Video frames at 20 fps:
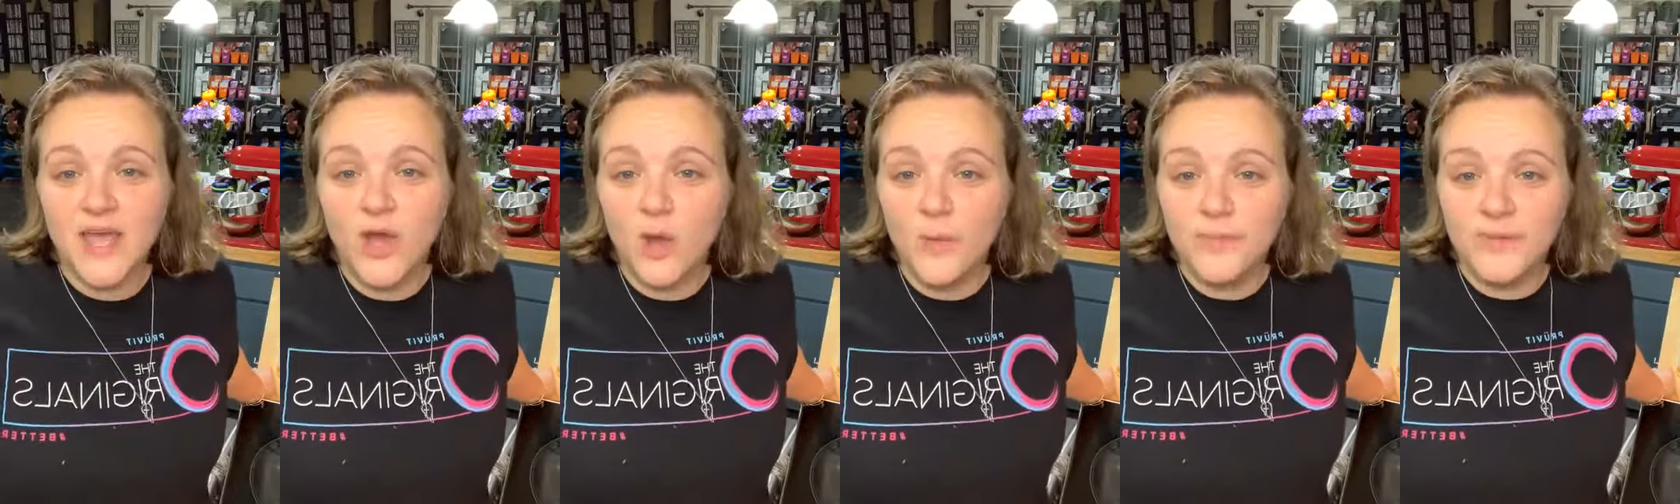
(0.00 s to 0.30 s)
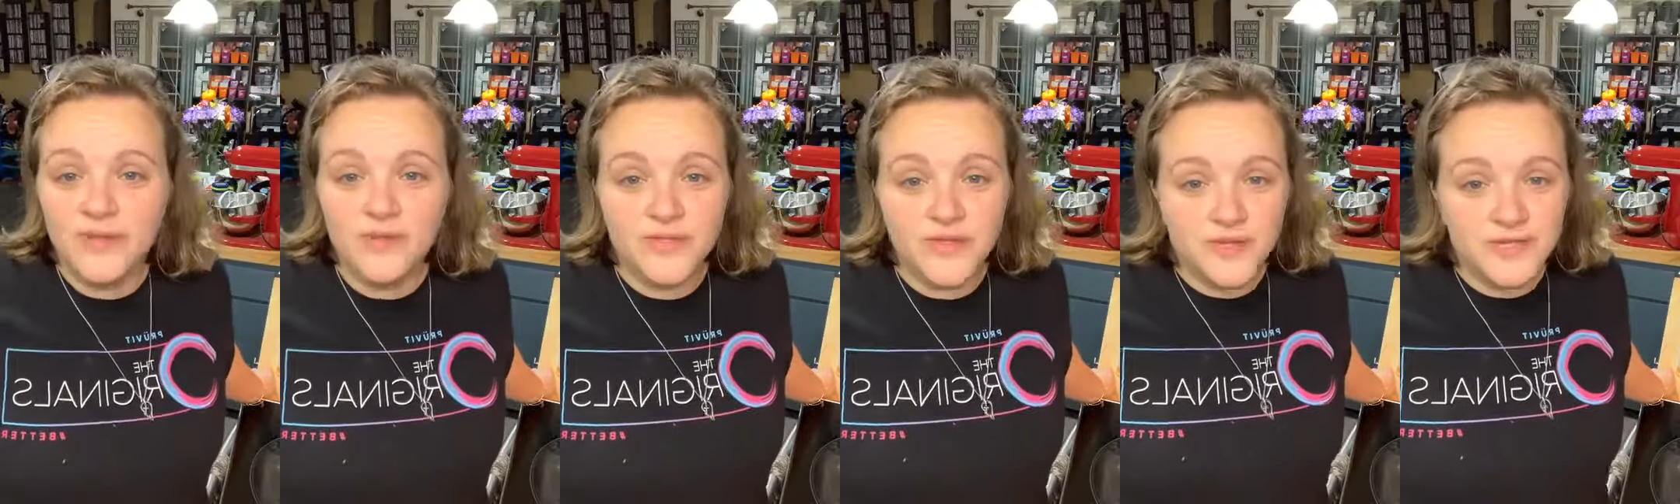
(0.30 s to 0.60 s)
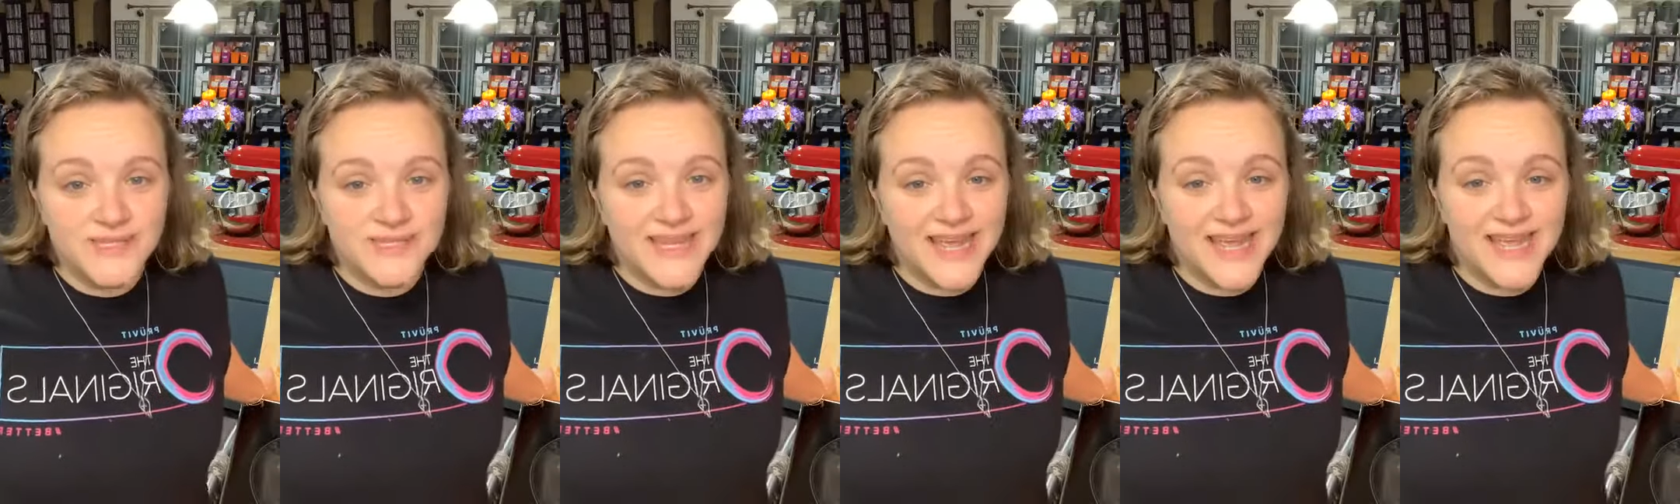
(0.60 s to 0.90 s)
I hope your
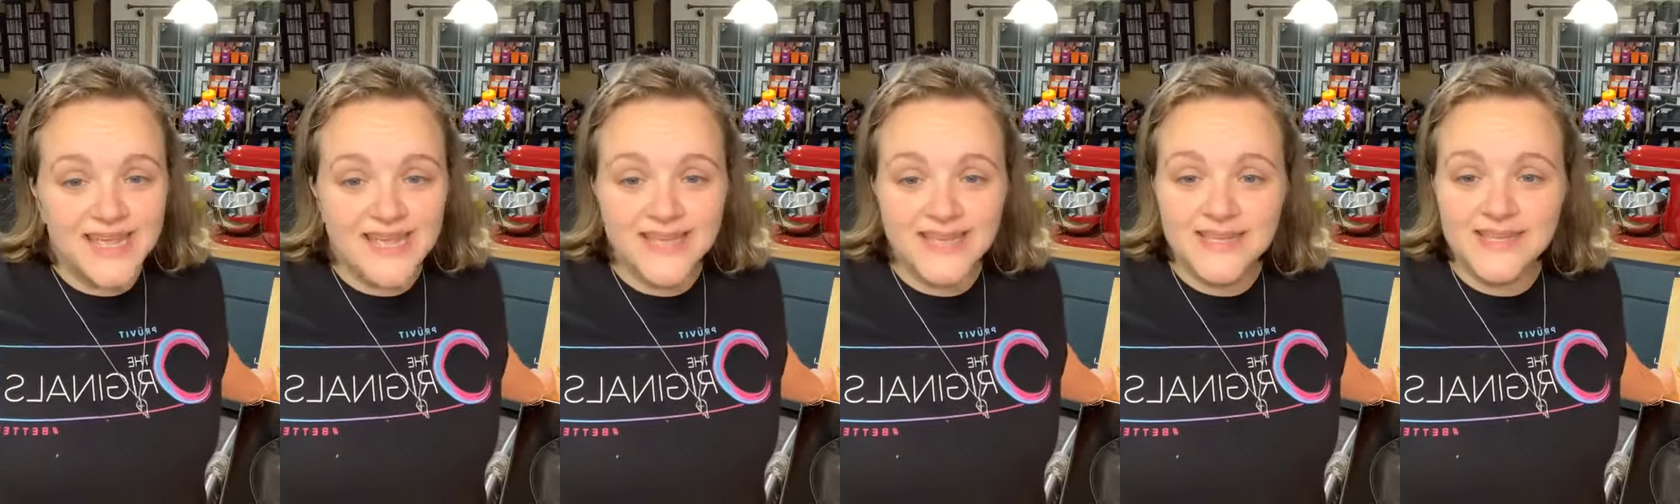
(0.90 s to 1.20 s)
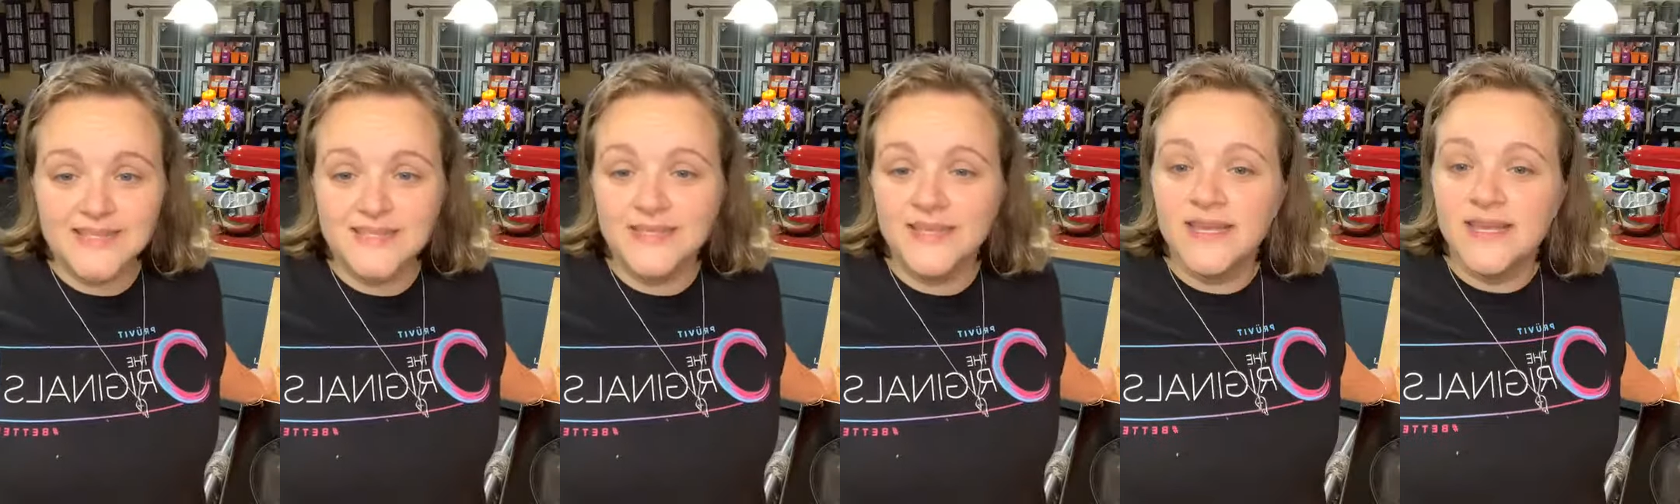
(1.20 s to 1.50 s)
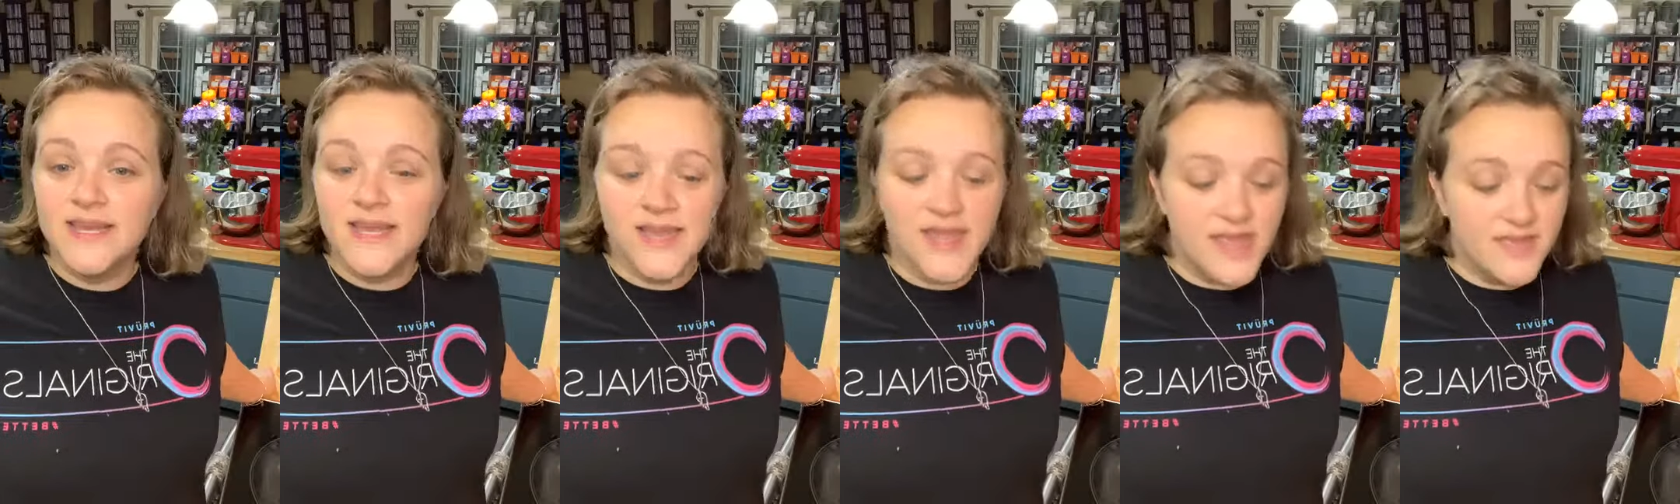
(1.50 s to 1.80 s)
Thursday is
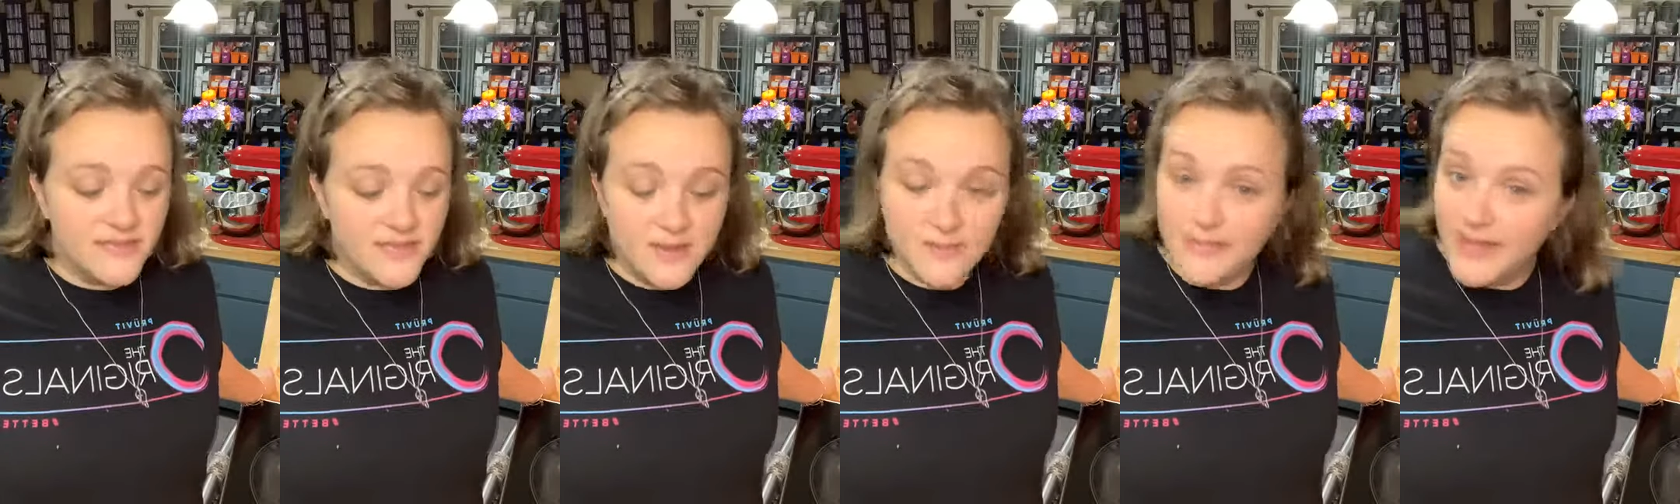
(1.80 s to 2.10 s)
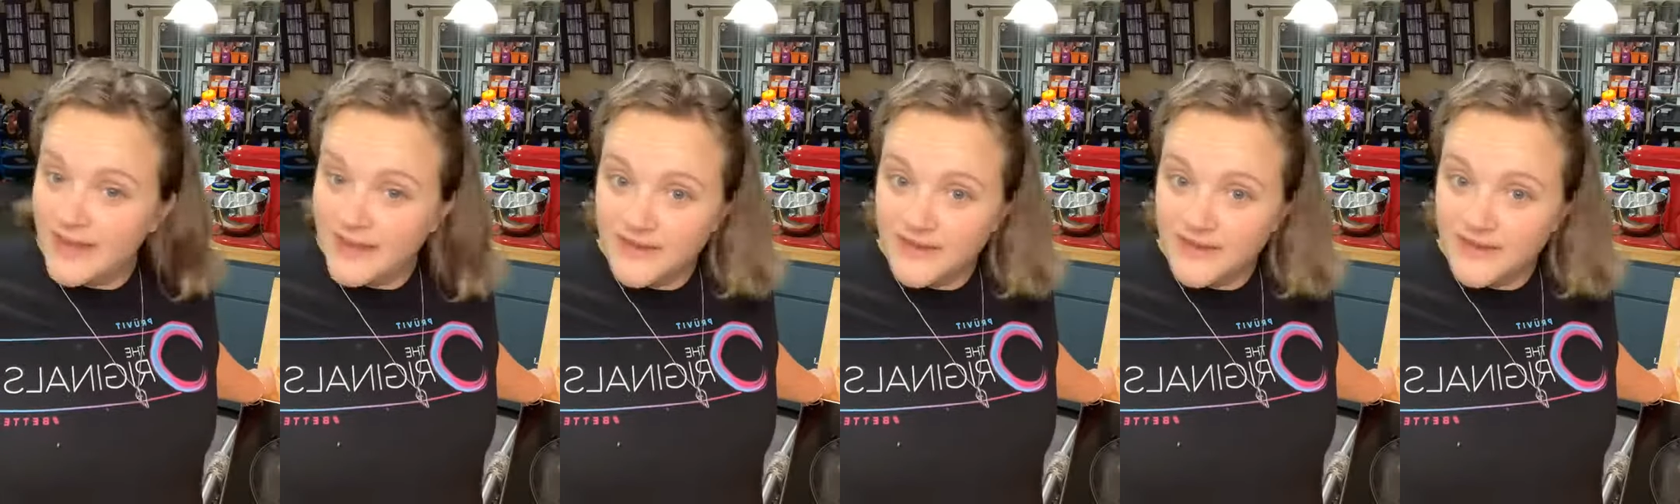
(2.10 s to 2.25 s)
even